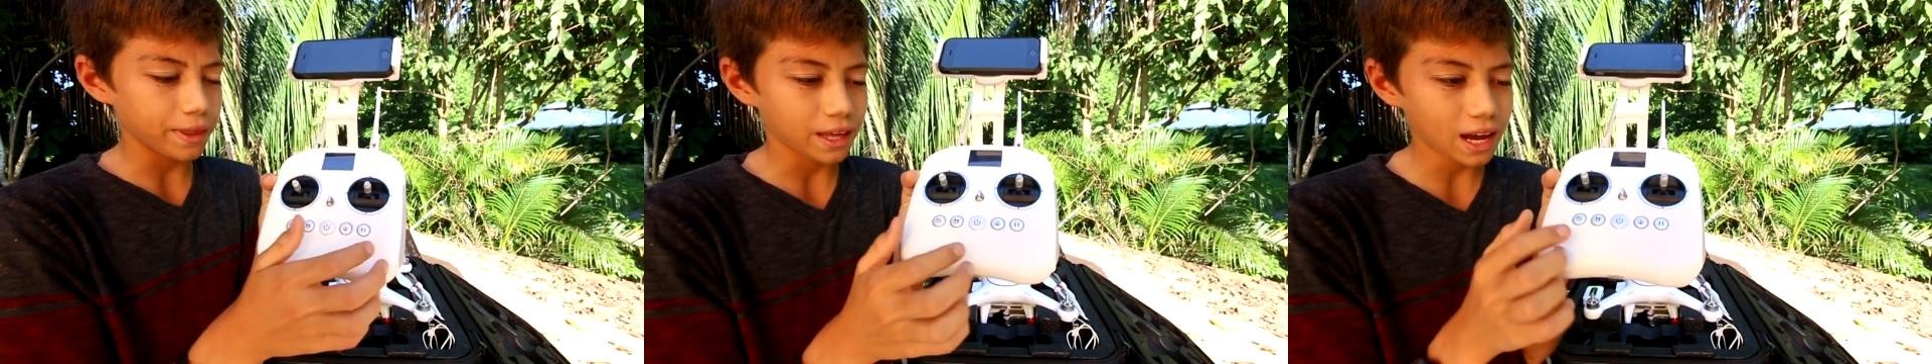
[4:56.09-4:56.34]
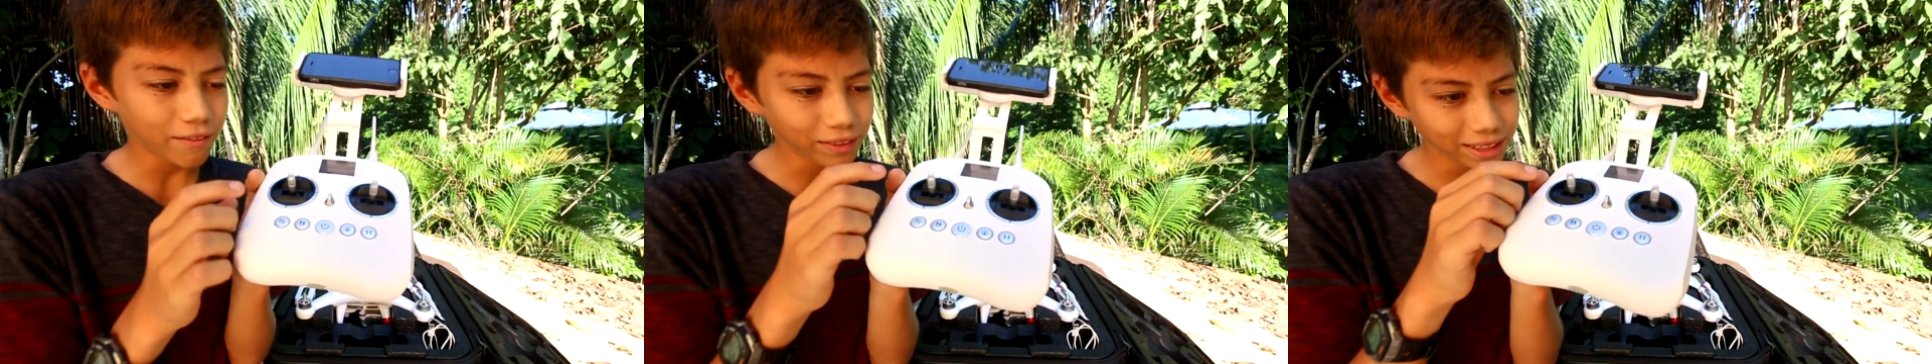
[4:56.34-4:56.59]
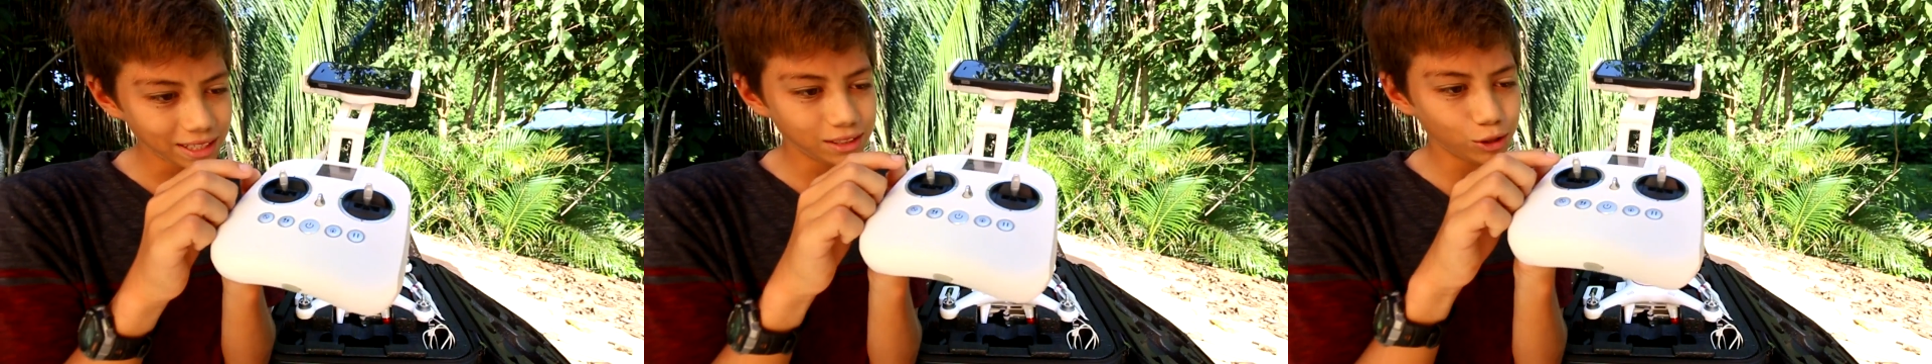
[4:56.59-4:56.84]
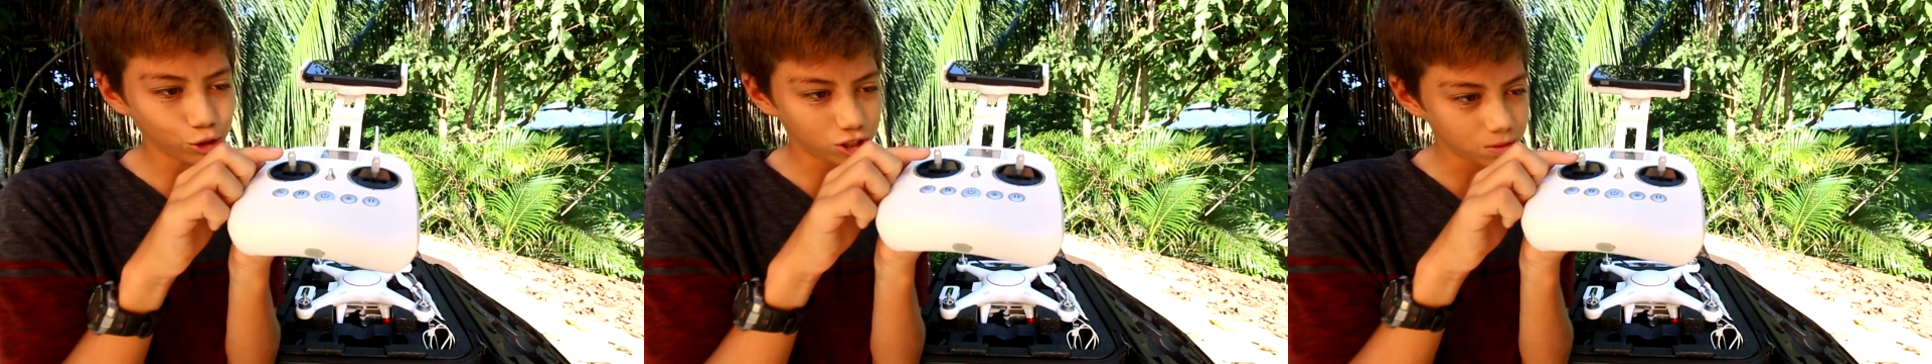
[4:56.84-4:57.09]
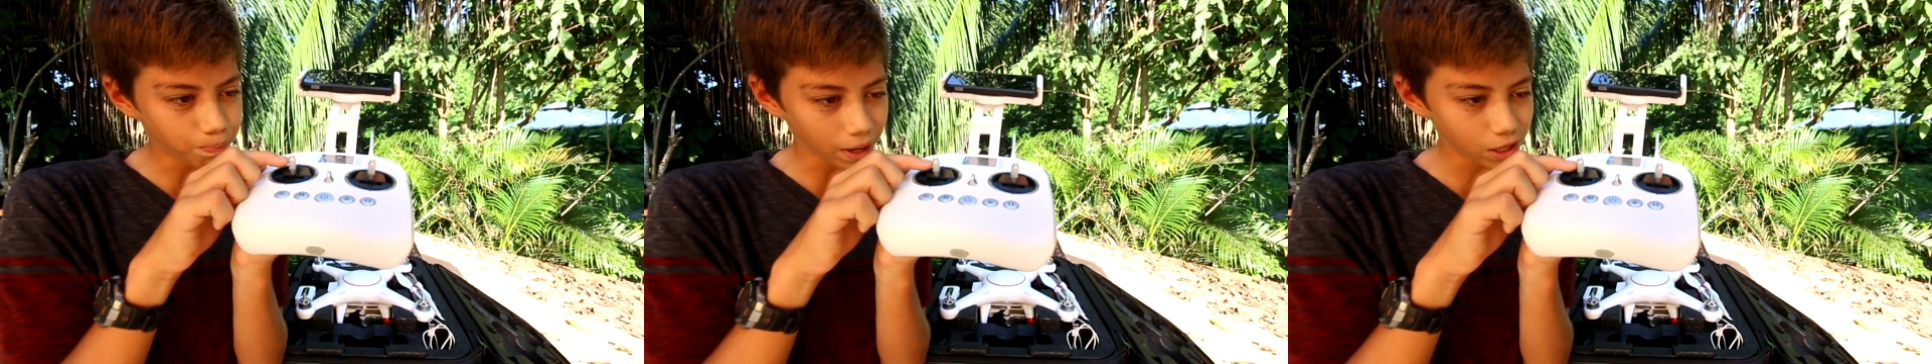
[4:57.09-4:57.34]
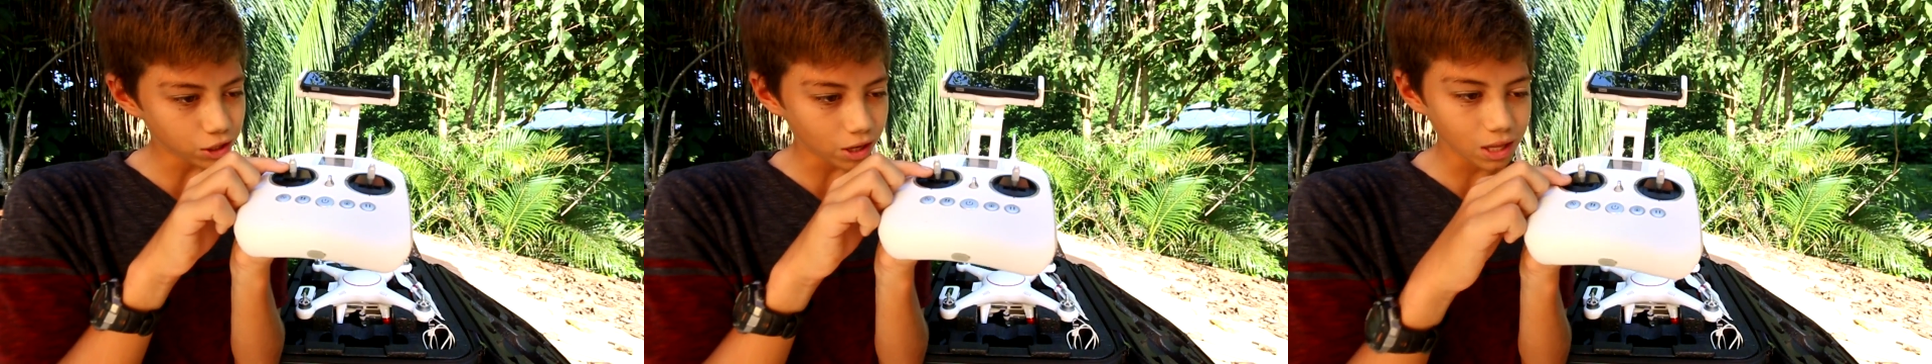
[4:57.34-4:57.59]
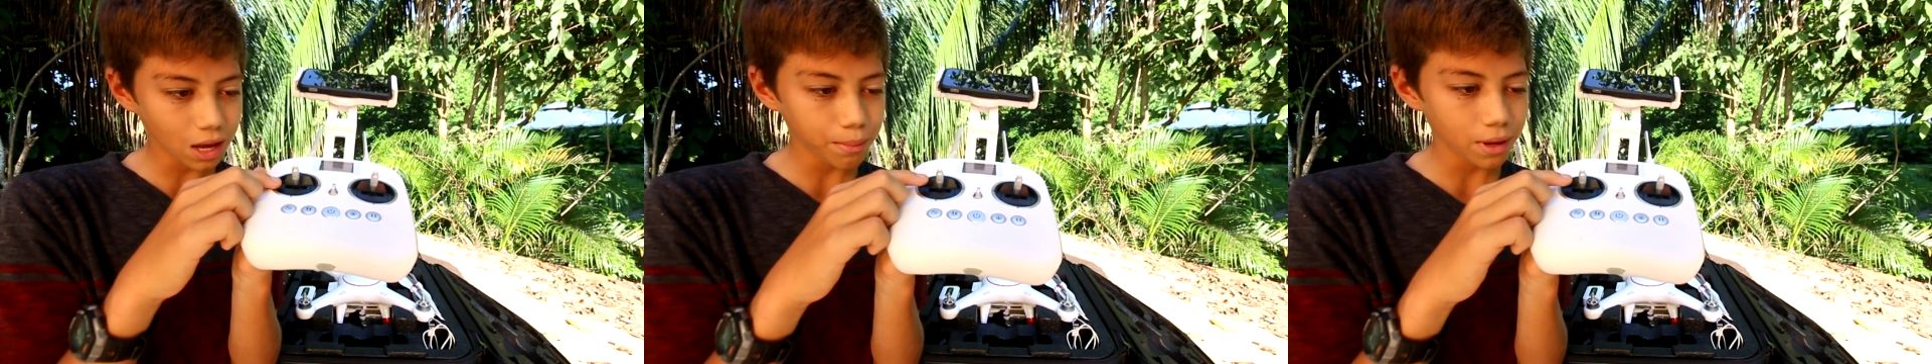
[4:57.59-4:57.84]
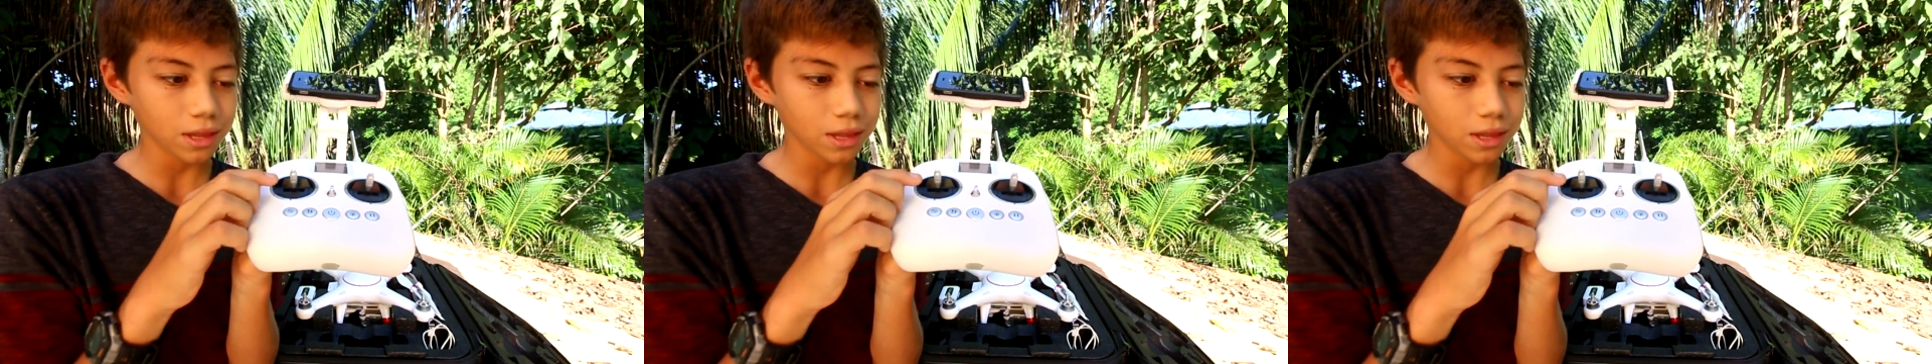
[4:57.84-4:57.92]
They have like these little spikes on them